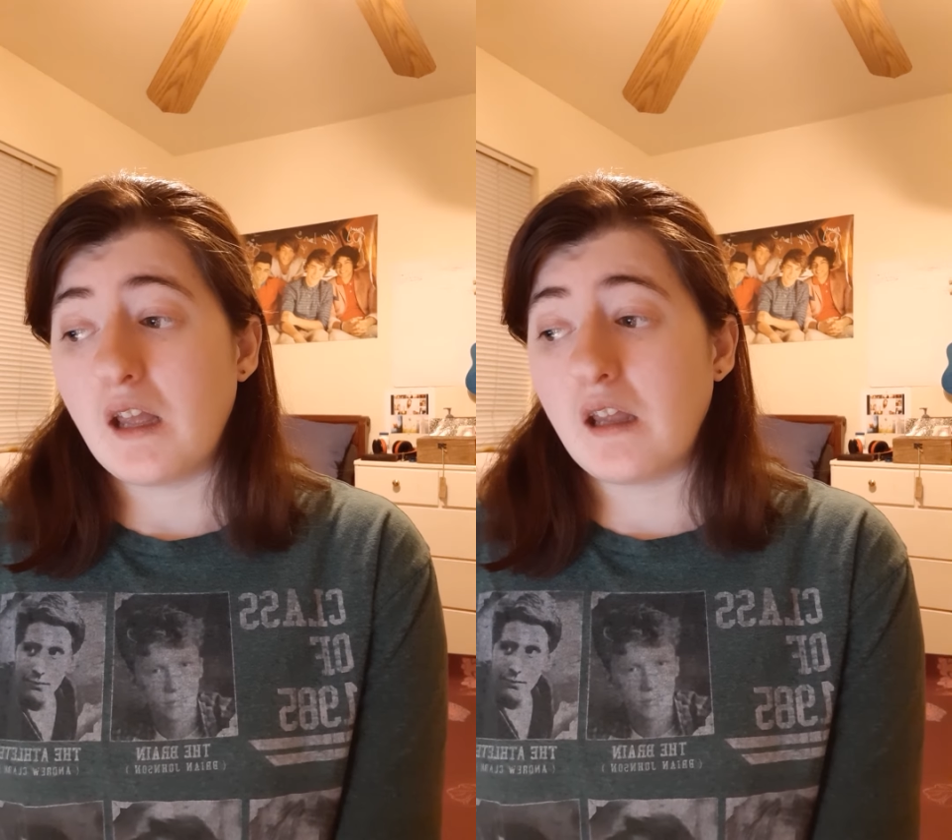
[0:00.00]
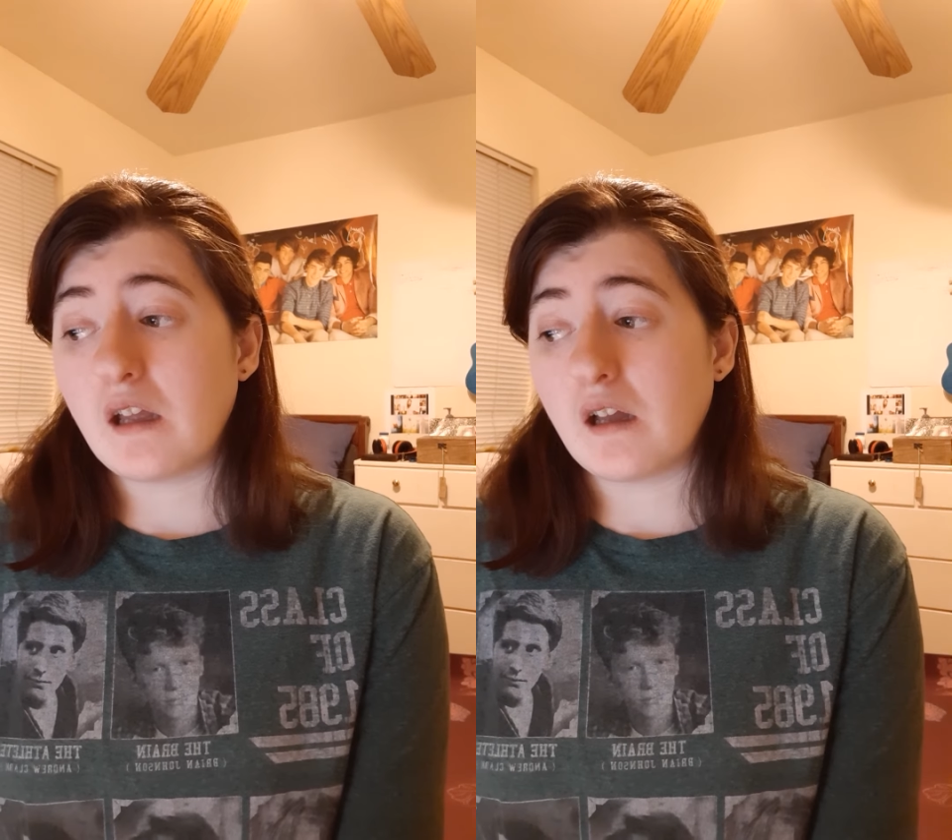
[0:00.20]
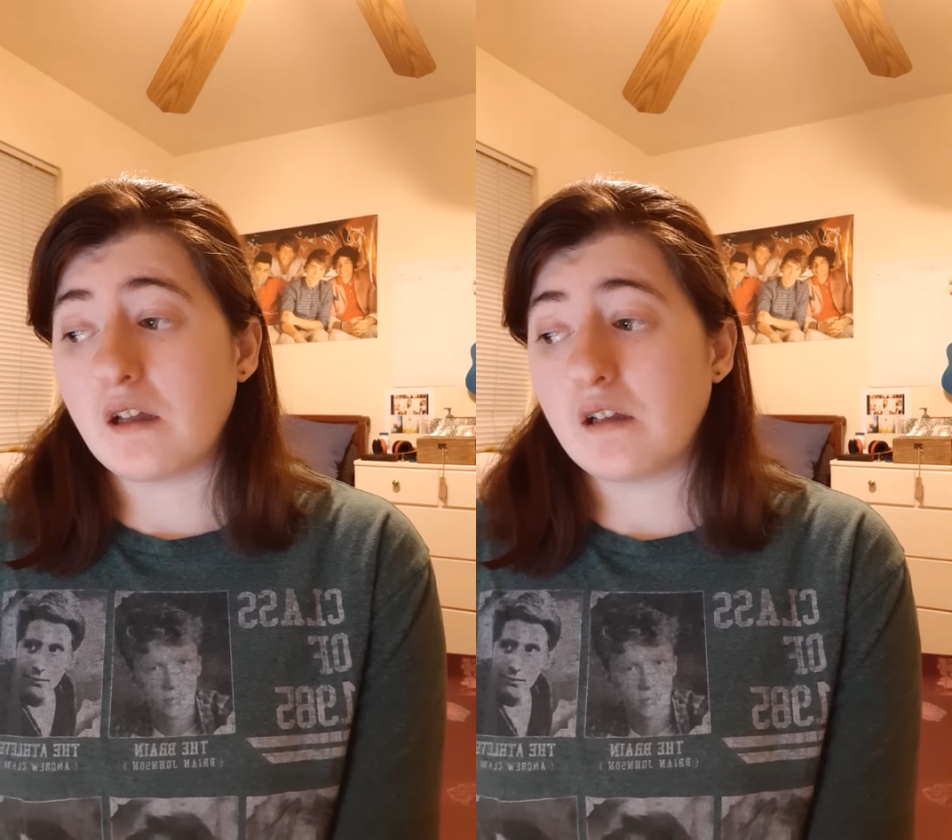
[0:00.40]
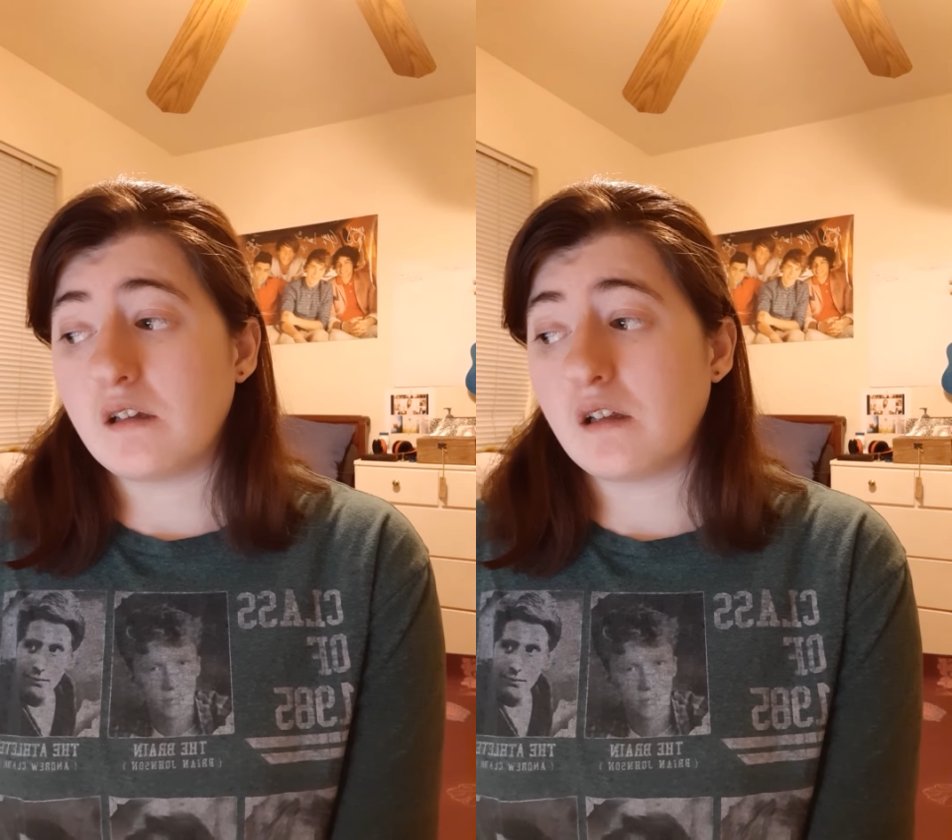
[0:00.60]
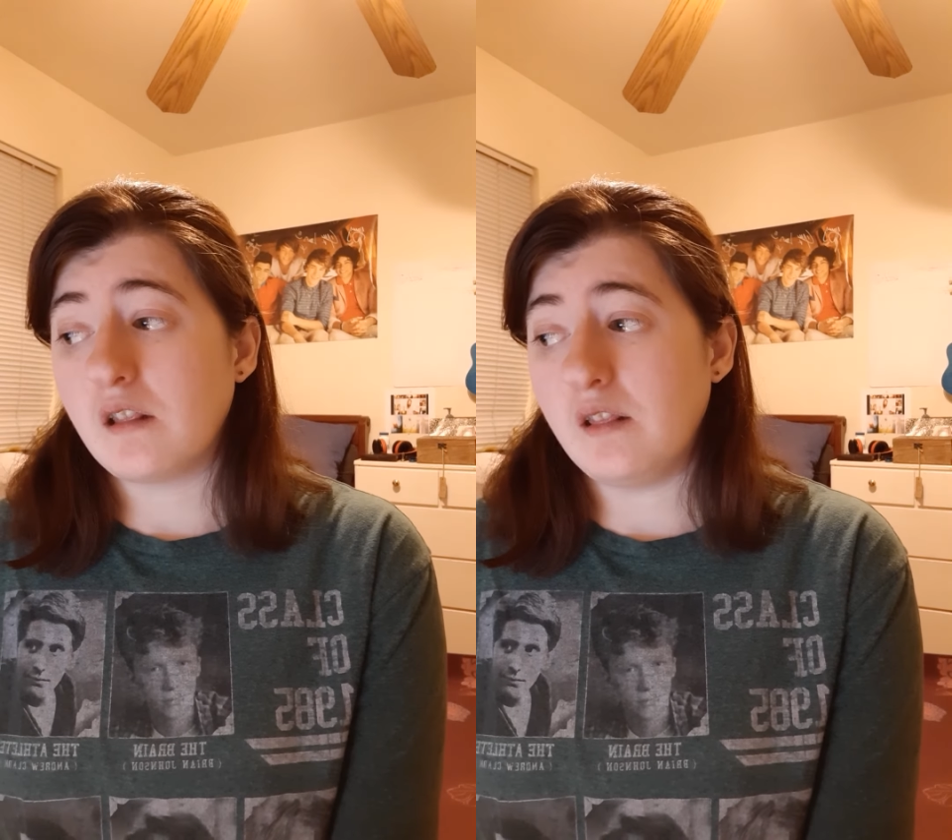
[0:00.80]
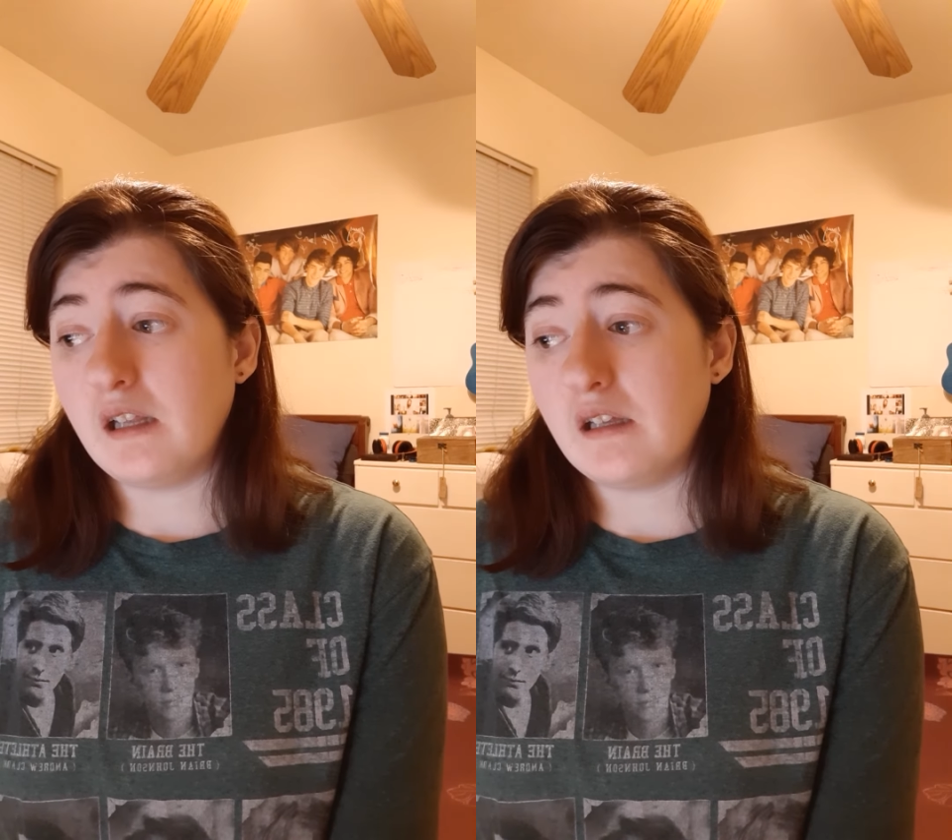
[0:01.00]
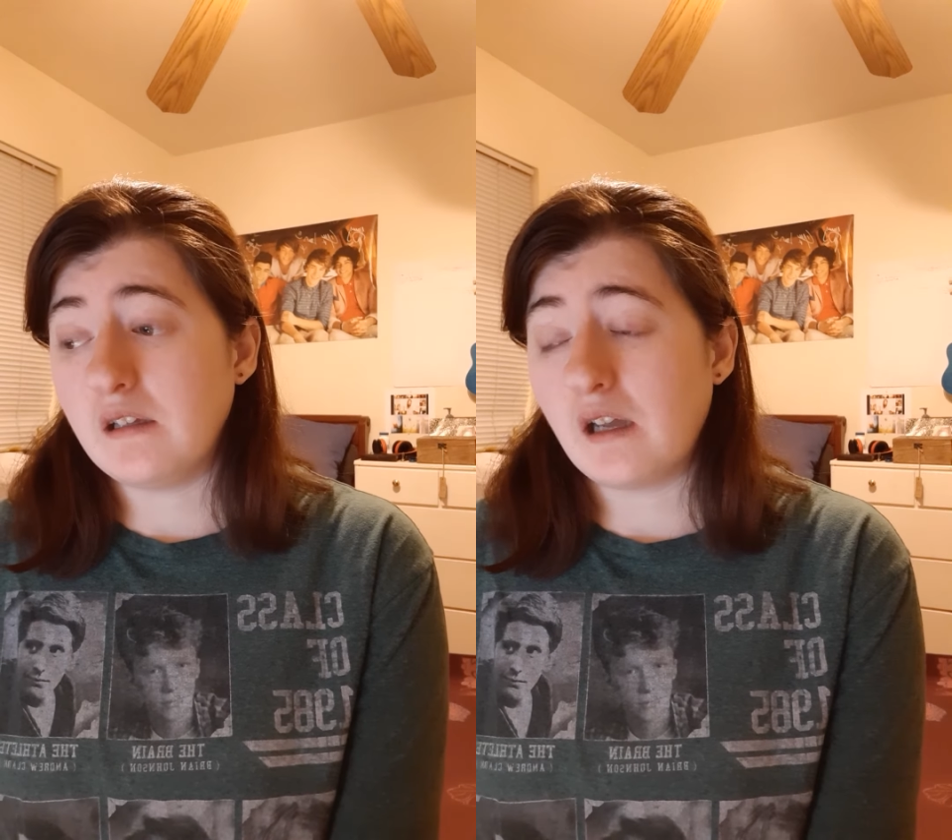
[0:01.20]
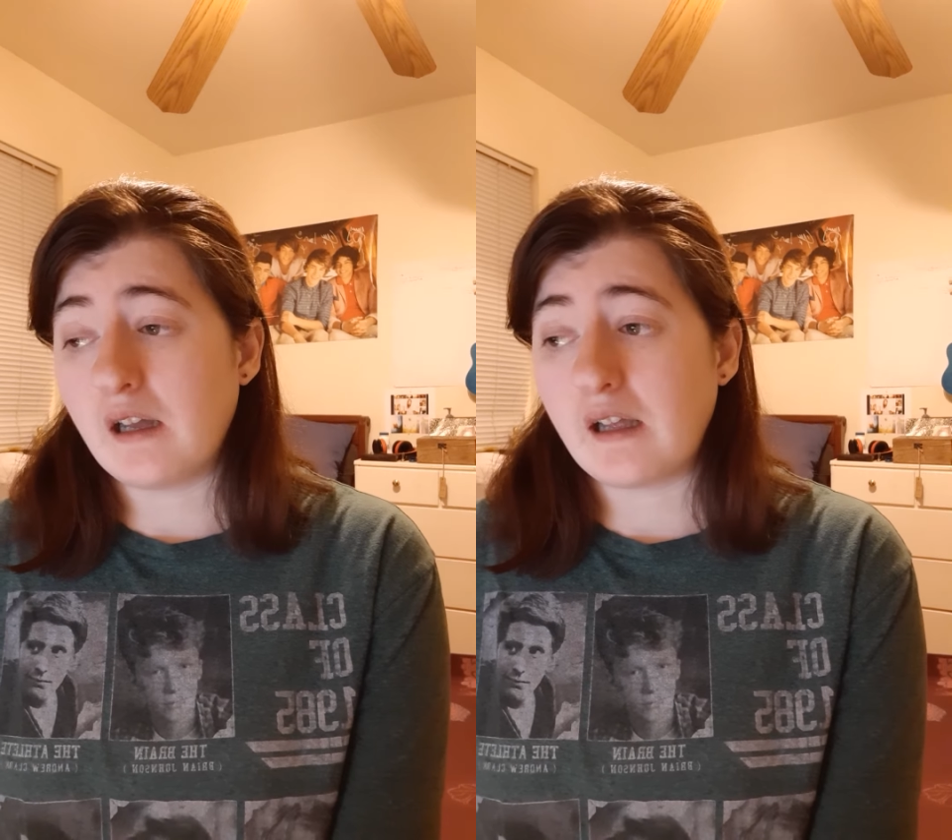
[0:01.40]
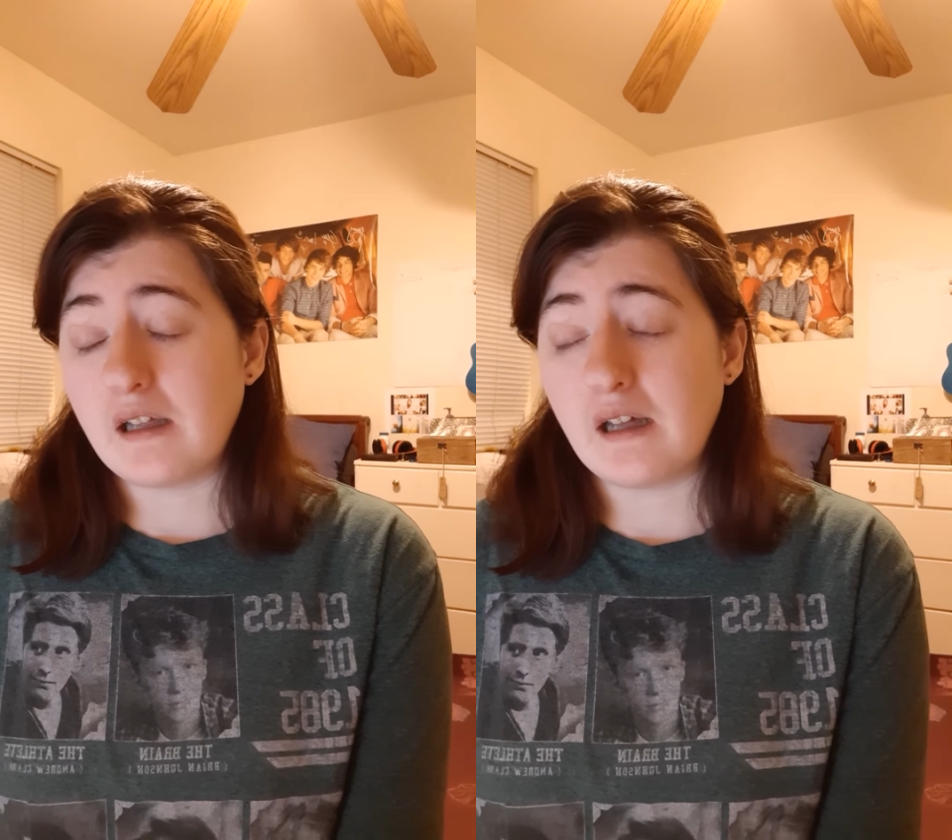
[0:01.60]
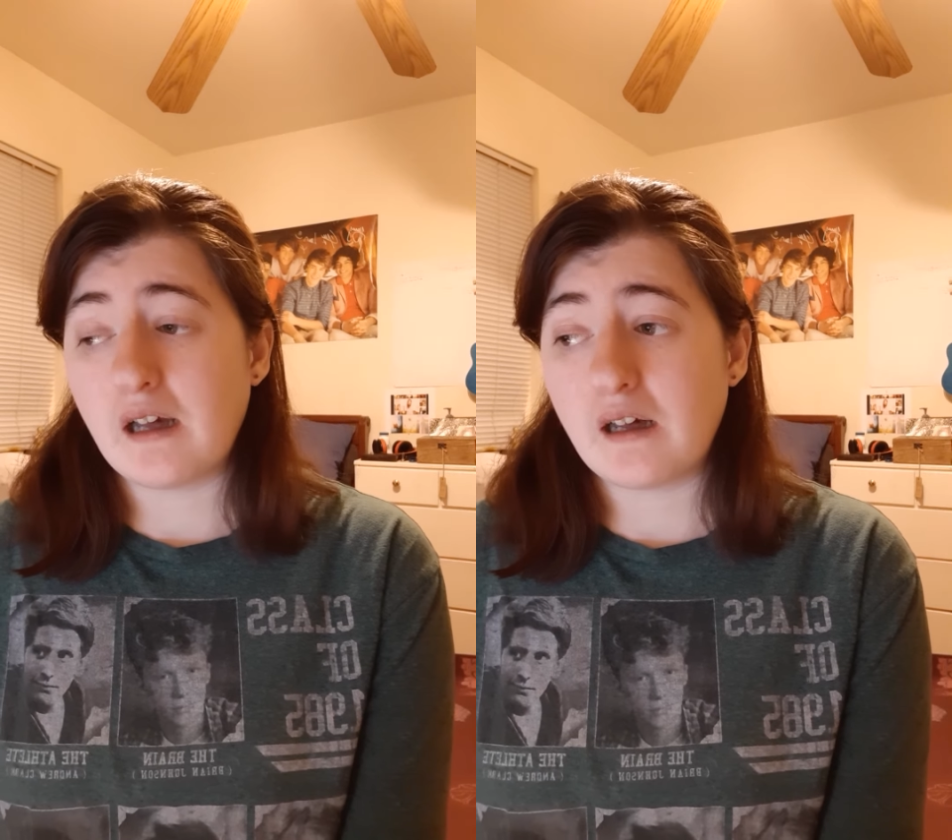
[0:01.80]
And then I
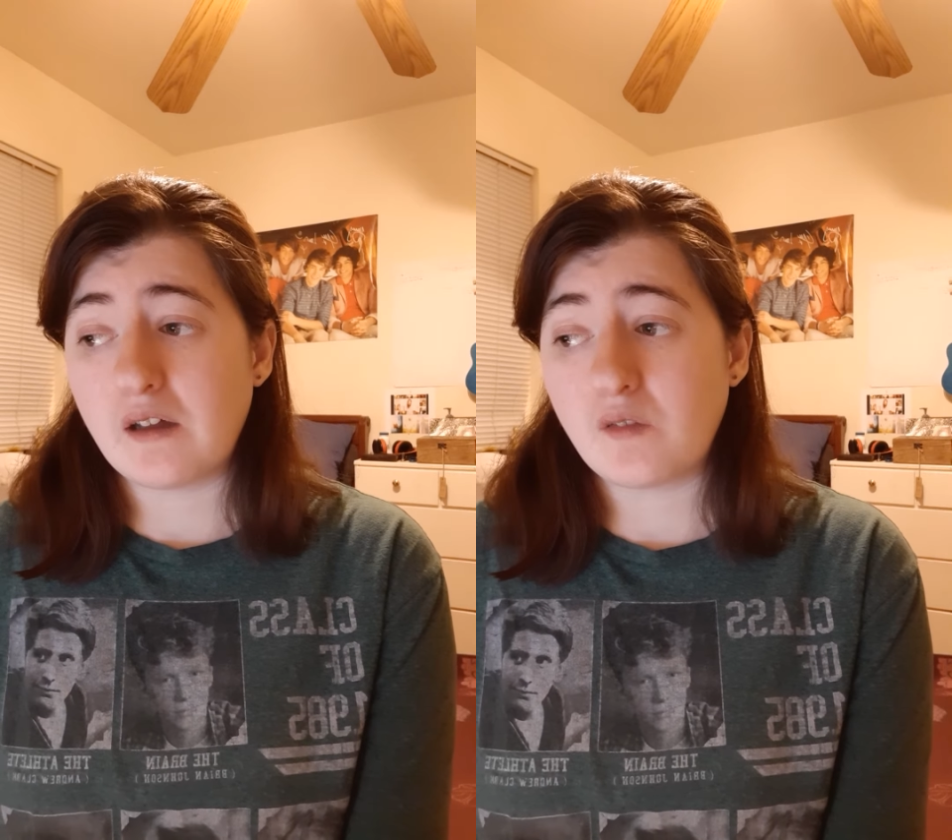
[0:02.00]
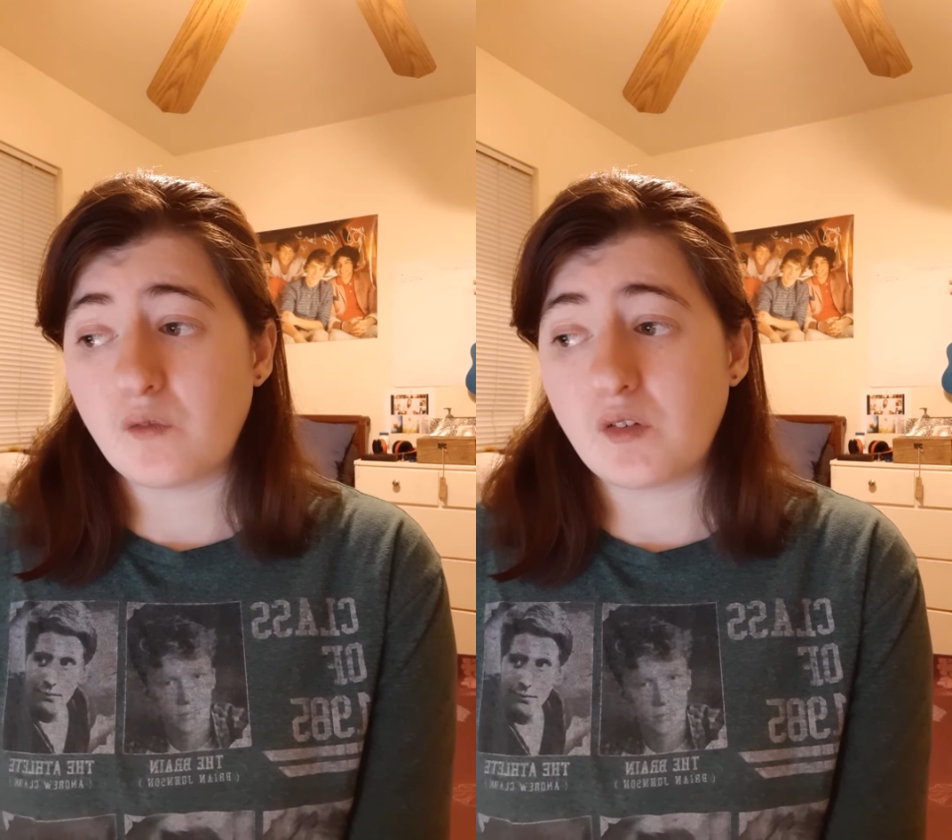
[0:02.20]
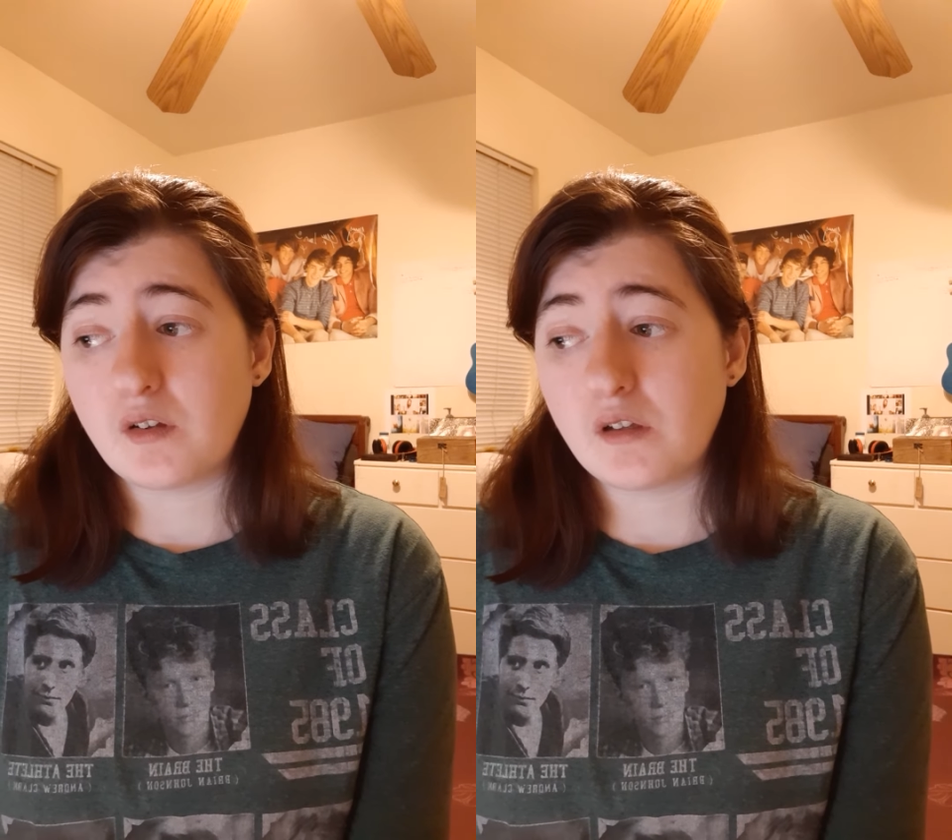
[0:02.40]
have